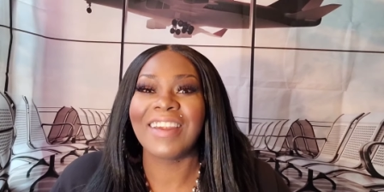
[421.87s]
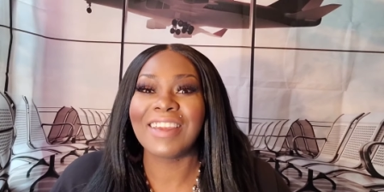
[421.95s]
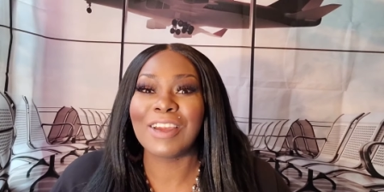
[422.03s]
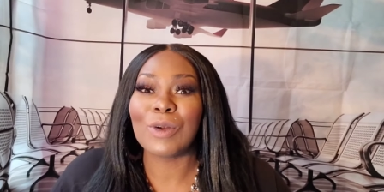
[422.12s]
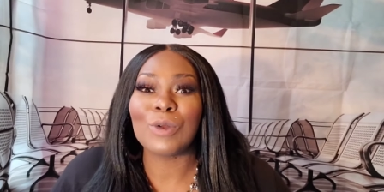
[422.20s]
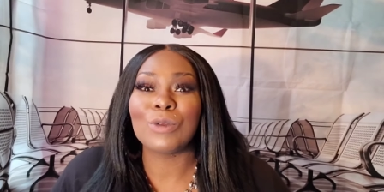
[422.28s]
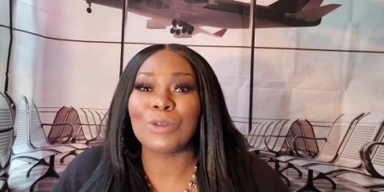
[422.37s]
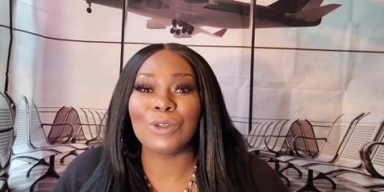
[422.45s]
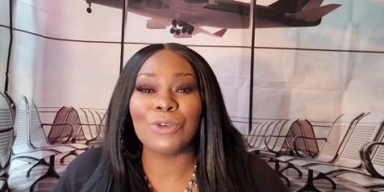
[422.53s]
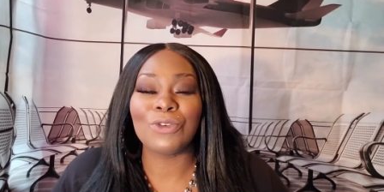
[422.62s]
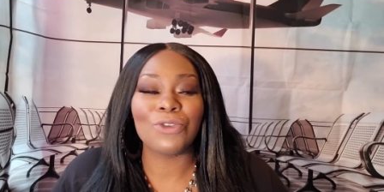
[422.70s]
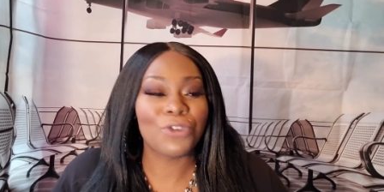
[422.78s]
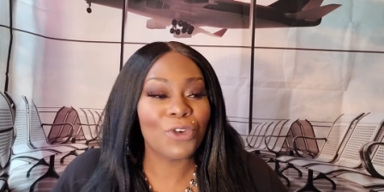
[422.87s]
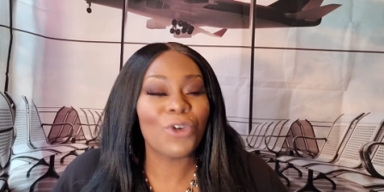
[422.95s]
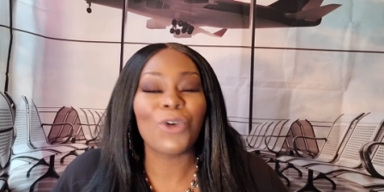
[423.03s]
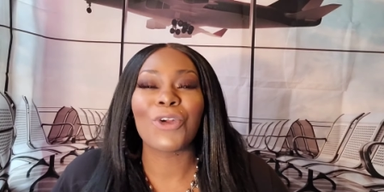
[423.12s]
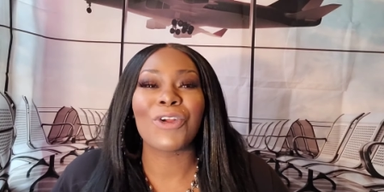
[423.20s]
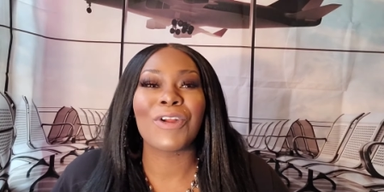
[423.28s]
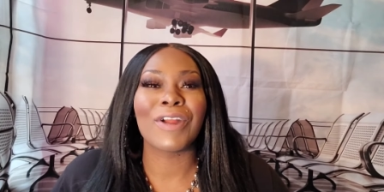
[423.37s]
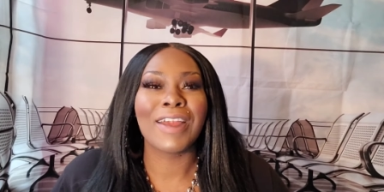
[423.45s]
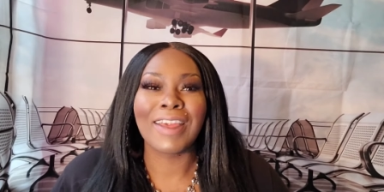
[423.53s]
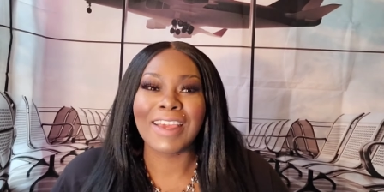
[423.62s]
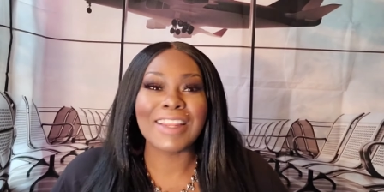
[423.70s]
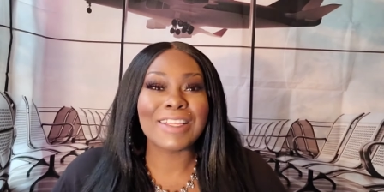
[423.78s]
you goes to four
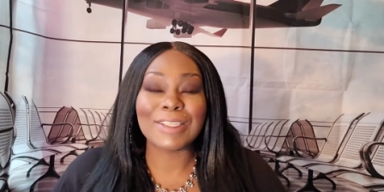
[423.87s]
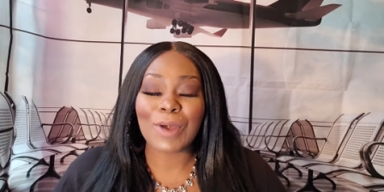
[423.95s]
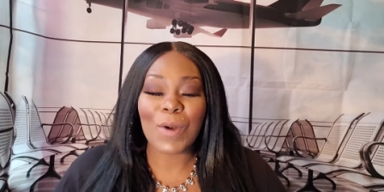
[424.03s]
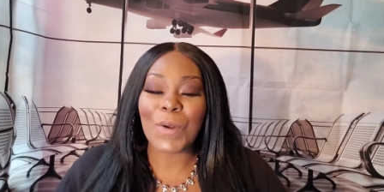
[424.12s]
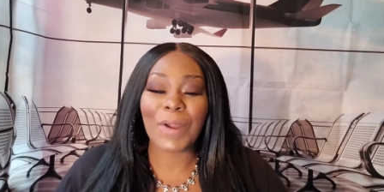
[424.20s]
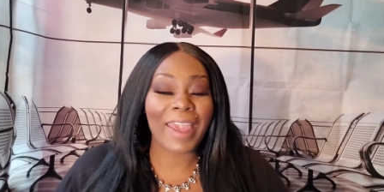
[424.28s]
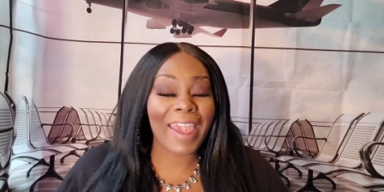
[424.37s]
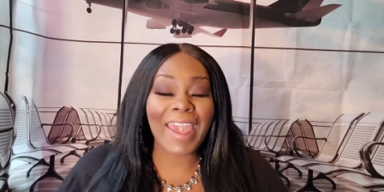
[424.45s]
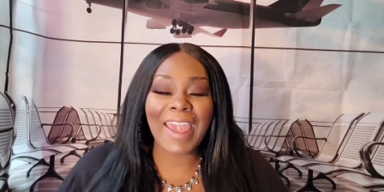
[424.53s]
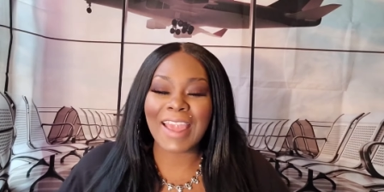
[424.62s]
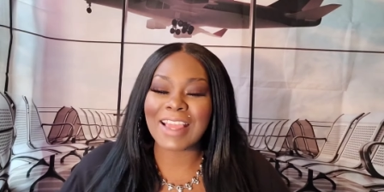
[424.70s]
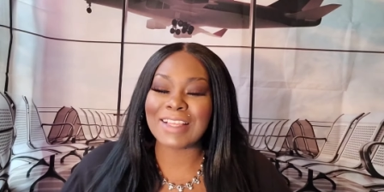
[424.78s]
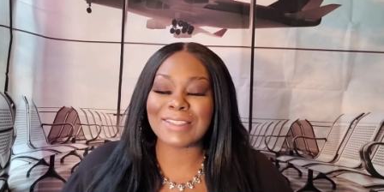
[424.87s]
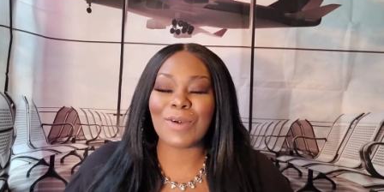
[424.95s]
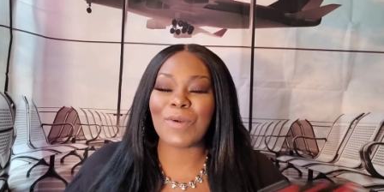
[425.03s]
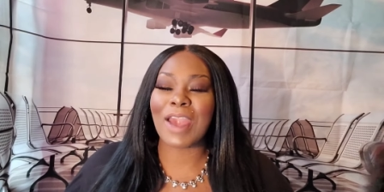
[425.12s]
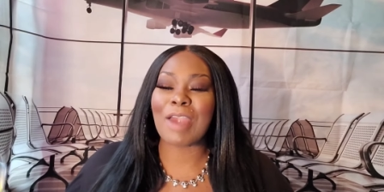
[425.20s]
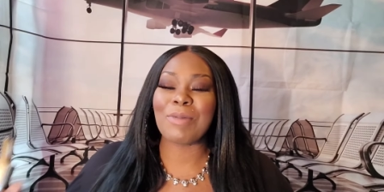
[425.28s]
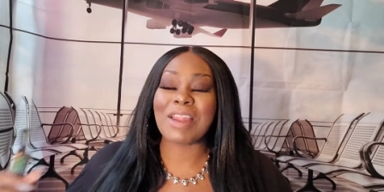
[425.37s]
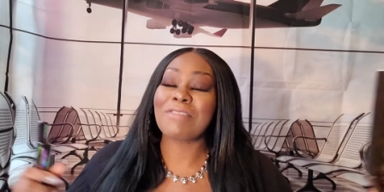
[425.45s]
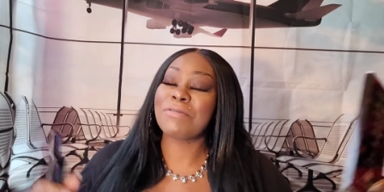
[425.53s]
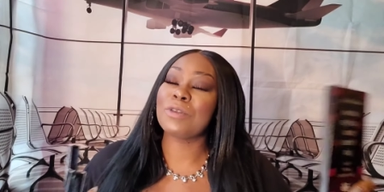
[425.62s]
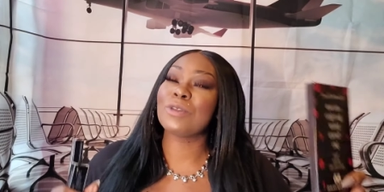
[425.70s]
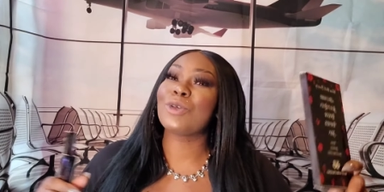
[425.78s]
and it's okay it's okay but i
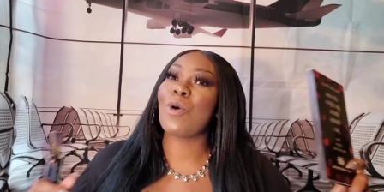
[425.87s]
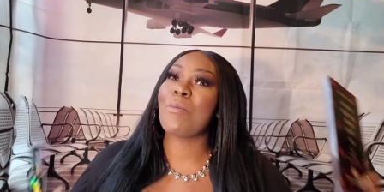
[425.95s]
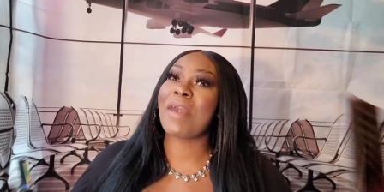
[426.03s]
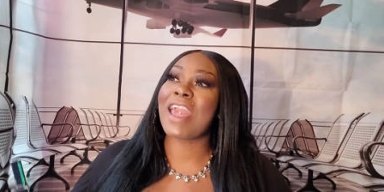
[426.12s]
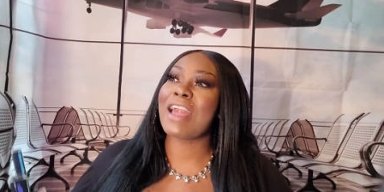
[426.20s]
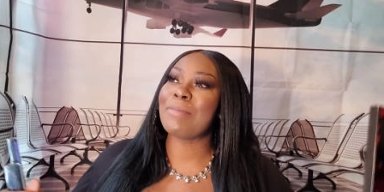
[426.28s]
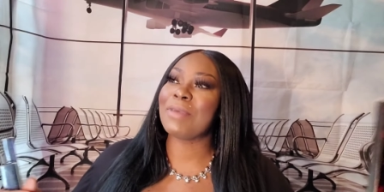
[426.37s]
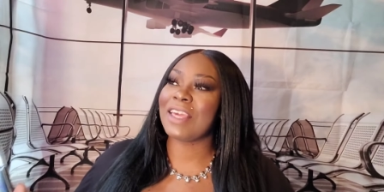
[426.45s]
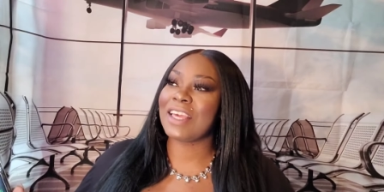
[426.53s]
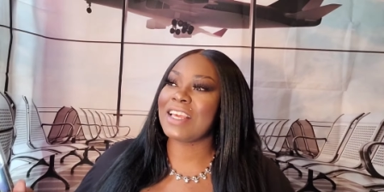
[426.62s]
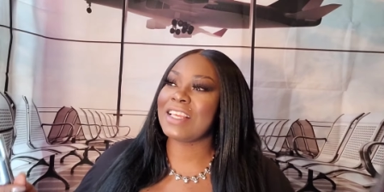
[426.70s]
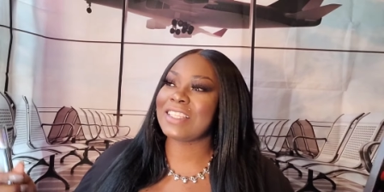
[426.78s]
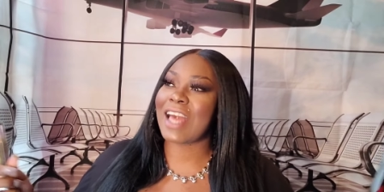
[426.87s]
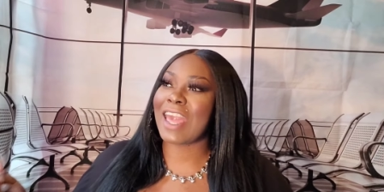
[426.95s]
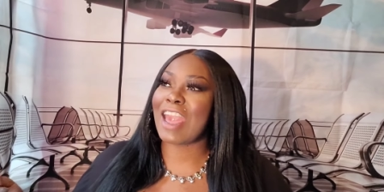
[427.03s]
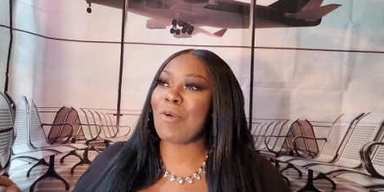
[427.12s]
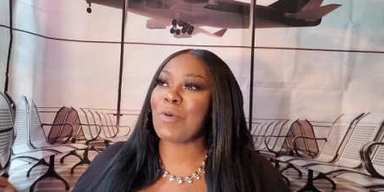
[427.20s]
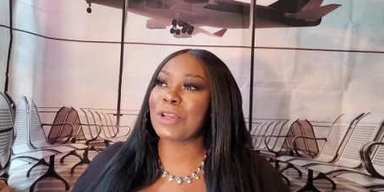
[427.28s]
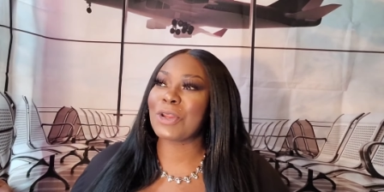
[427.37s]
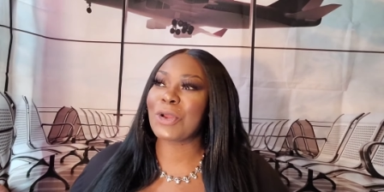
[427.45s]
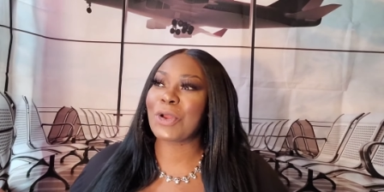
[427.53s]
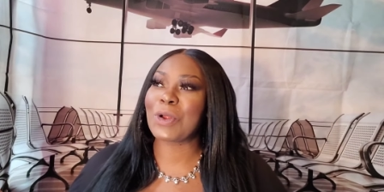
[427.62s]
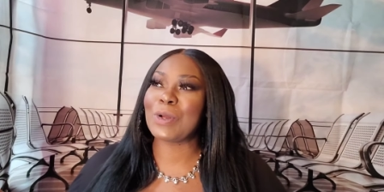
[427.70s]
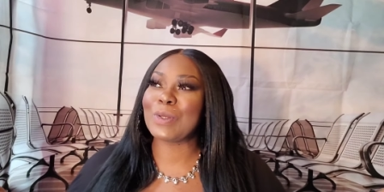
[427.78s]
feel so bad because i had one of the
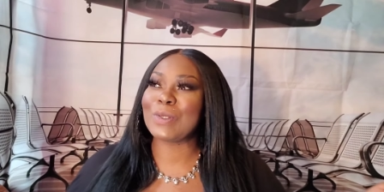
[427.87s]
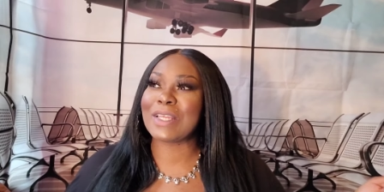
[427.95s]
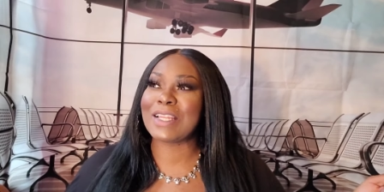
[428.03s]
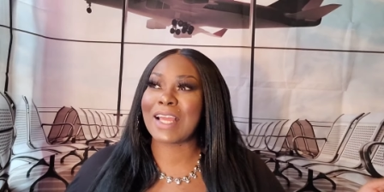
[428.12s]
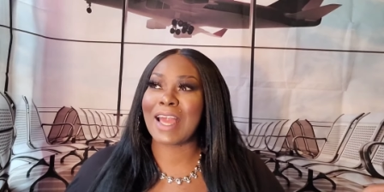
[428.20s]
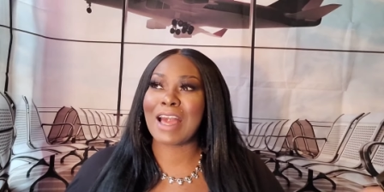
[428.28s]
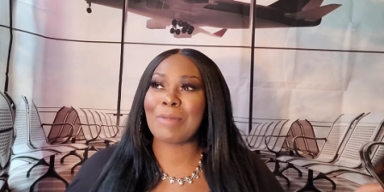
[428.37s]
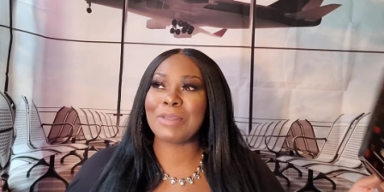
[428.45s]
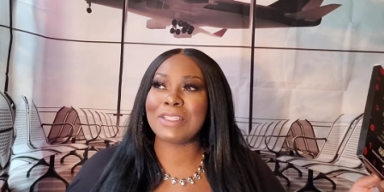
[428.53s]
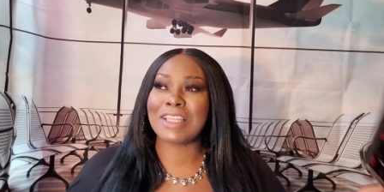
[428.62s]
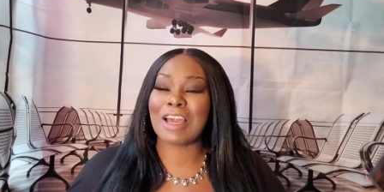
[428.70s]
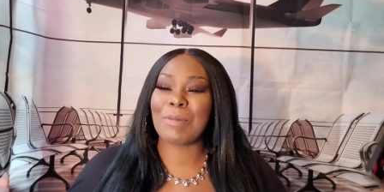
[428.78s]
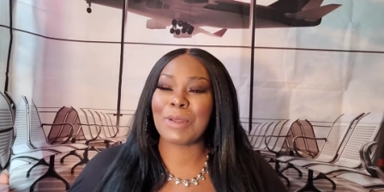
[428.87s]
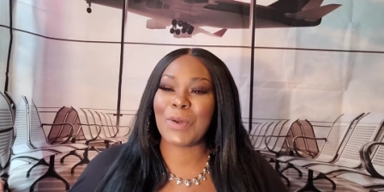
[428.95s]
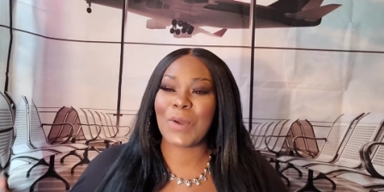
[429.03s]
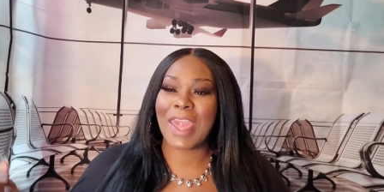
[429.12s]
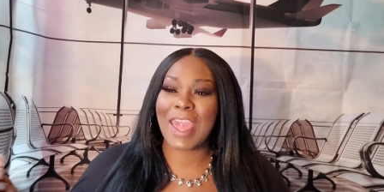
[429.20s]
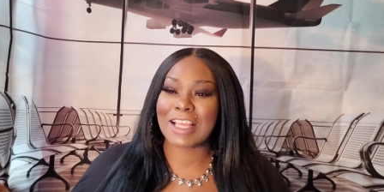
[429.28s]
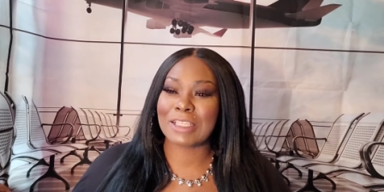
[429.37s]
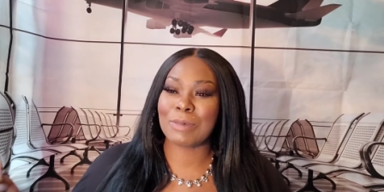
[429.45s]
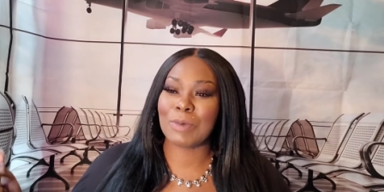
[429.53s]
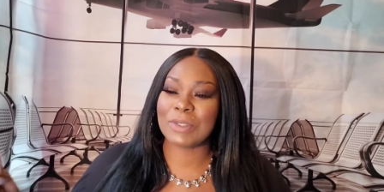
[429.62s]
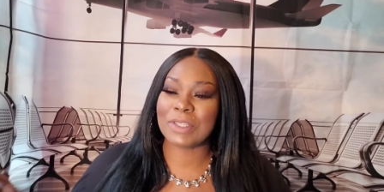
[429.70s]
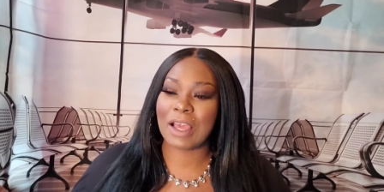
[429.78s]
girls in the comments down below ask
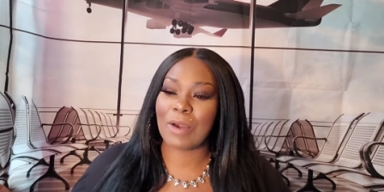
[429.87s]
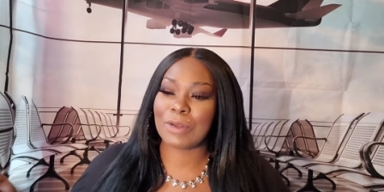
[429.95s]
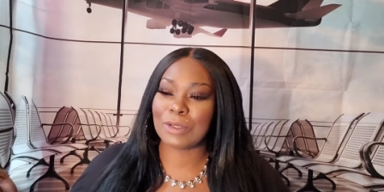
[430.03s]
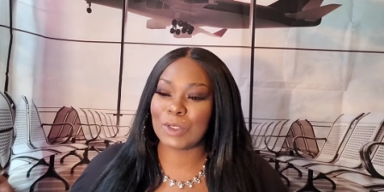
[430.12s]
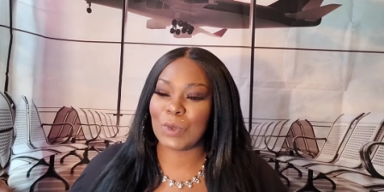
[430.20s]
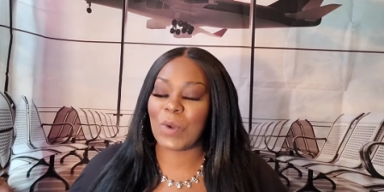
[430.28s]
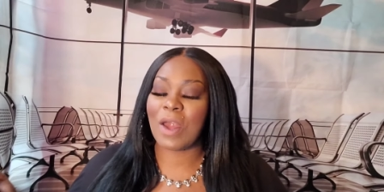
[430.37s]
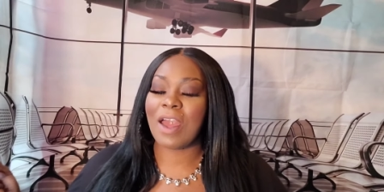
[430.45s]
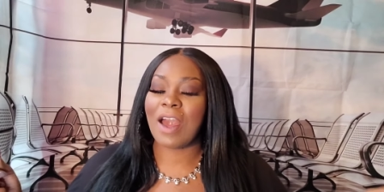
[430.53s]
me was i going to do